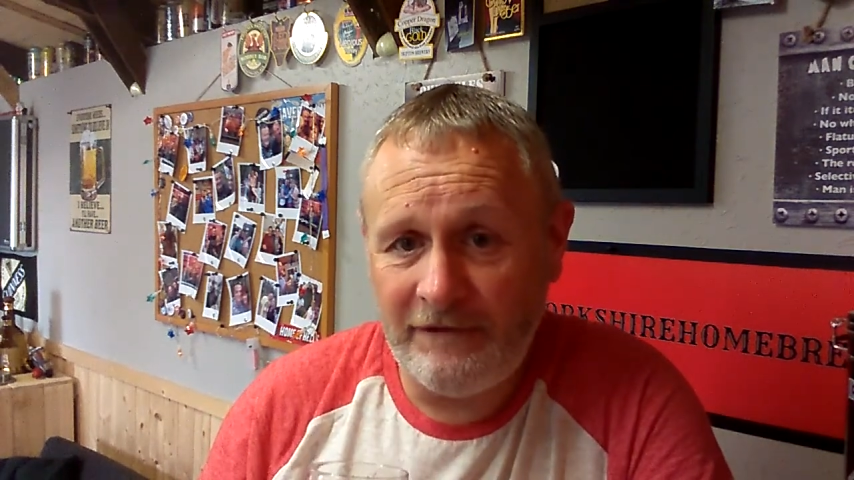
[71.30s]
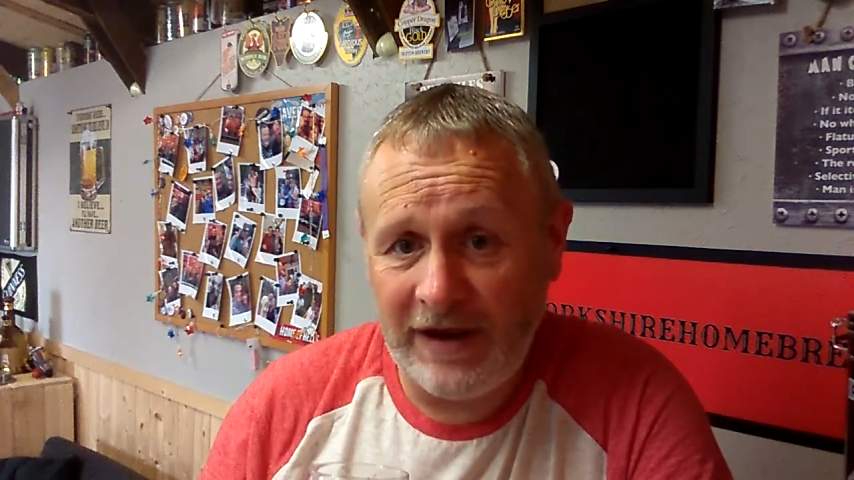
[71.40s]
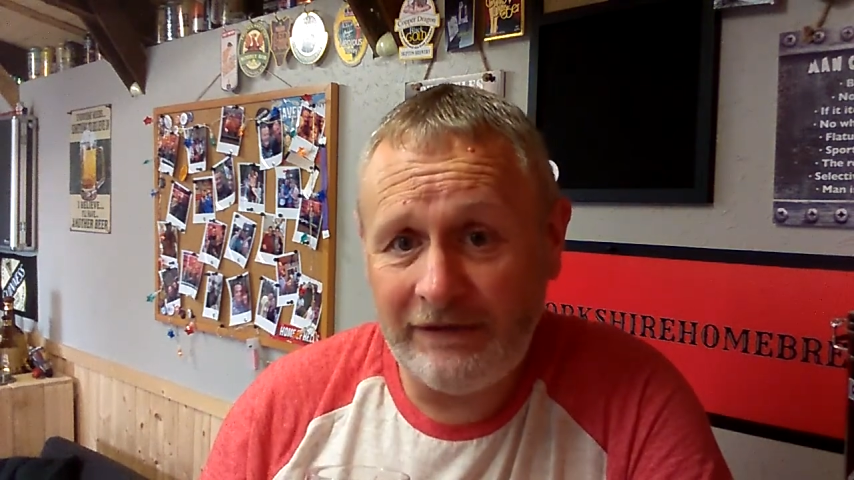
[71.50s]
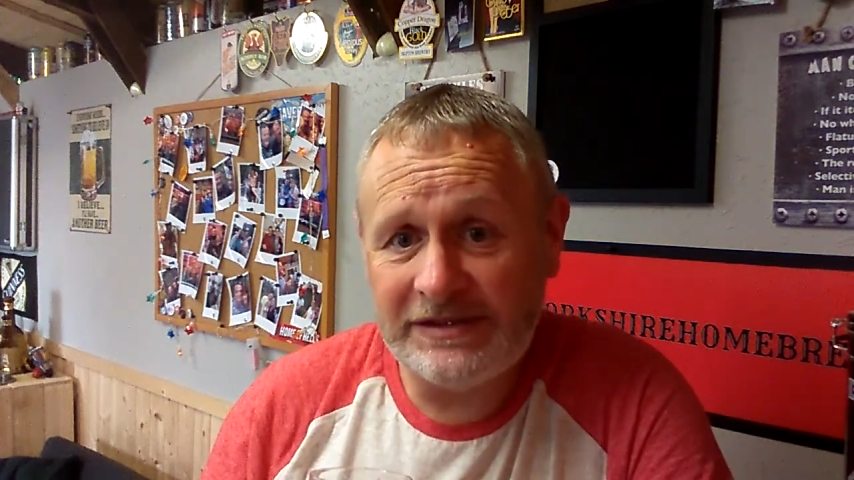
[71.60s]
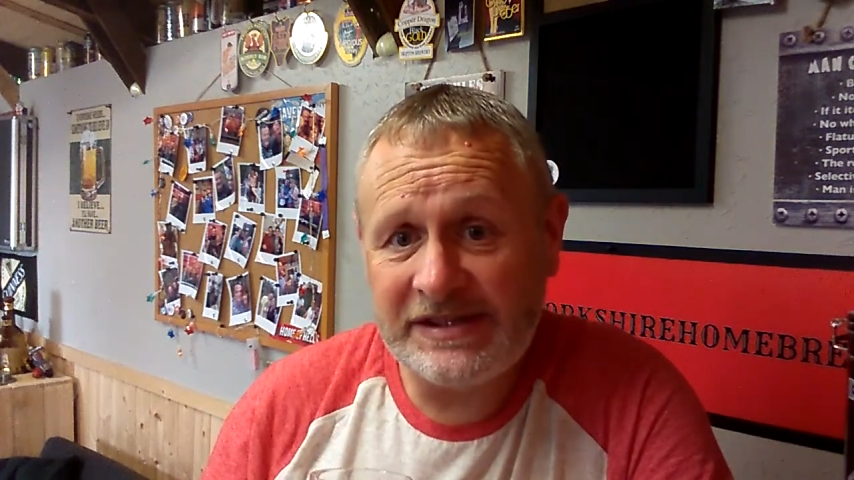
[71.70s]

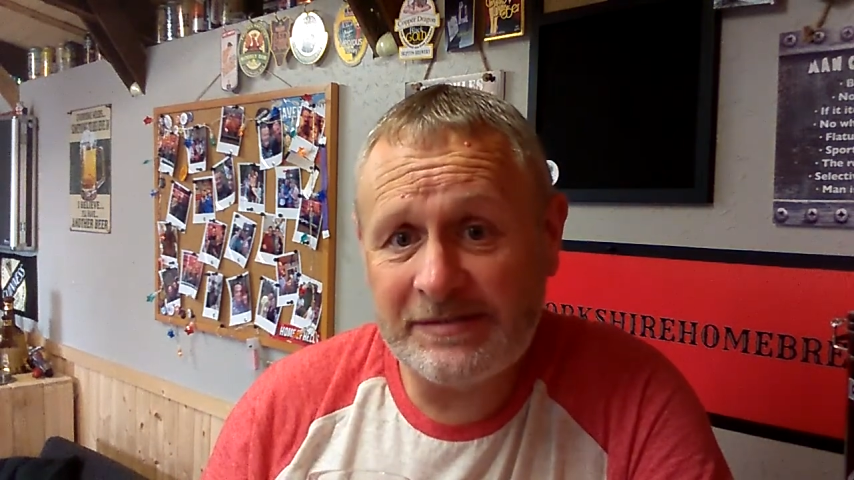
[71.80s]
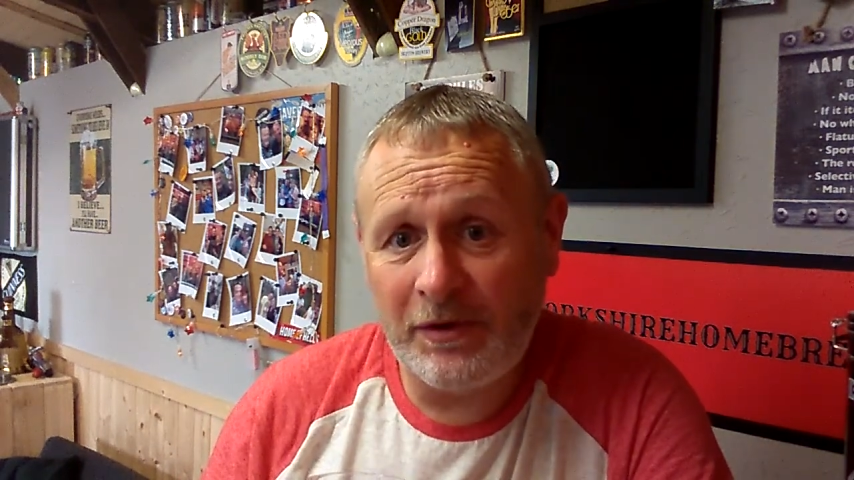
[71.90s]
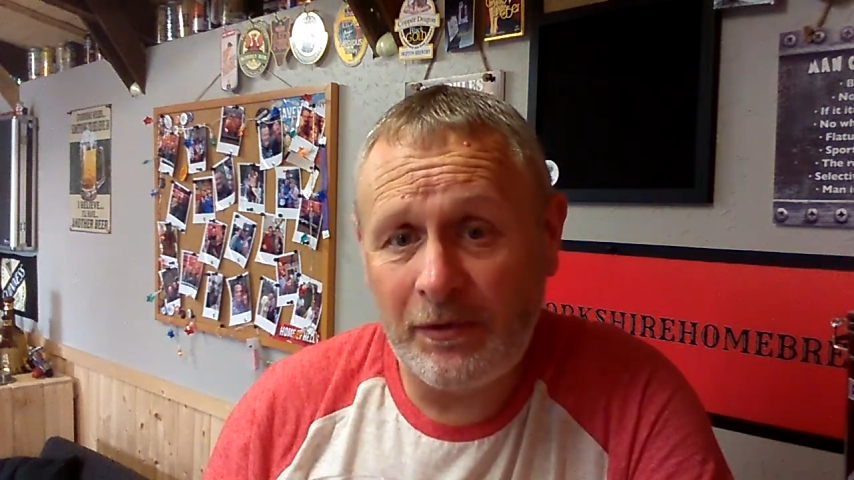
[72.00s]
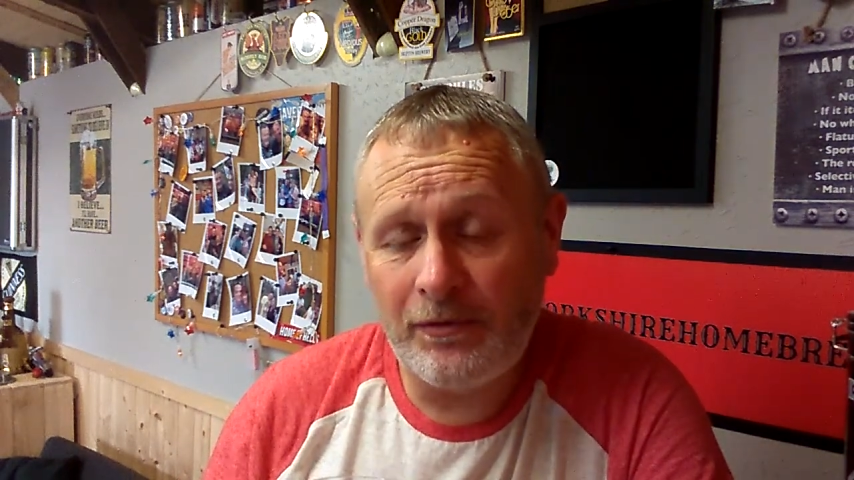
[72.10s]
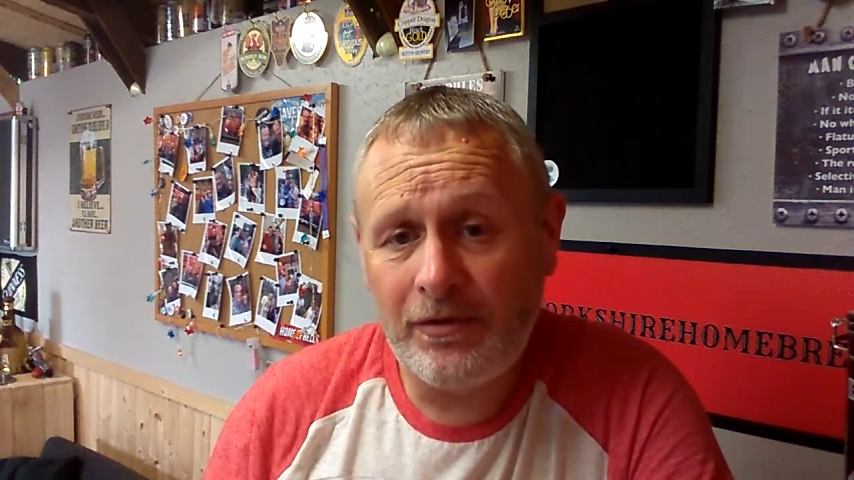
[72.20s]
velvety
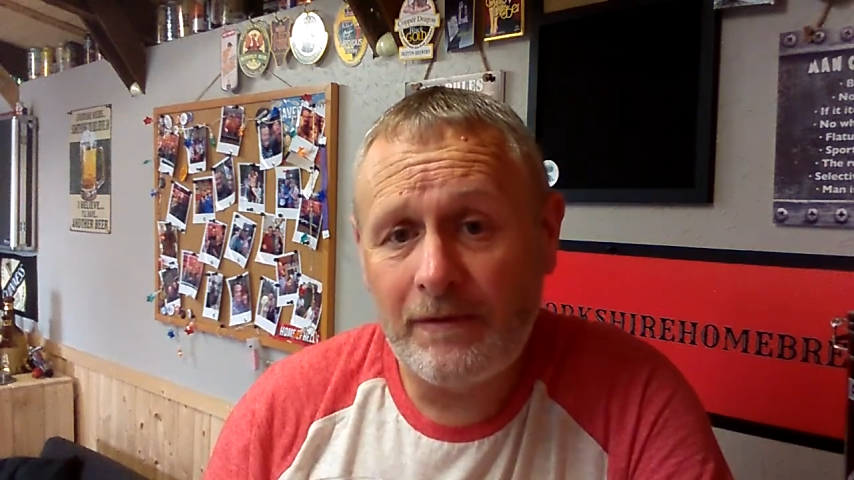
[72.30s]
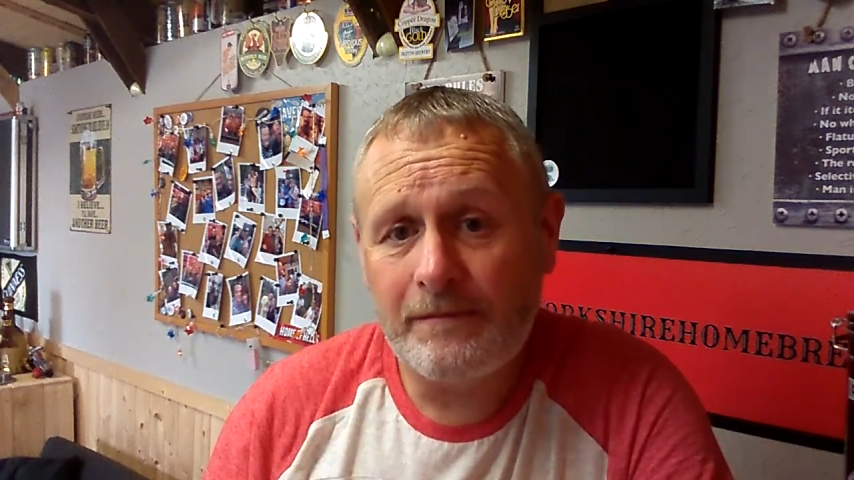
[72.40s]
smooth,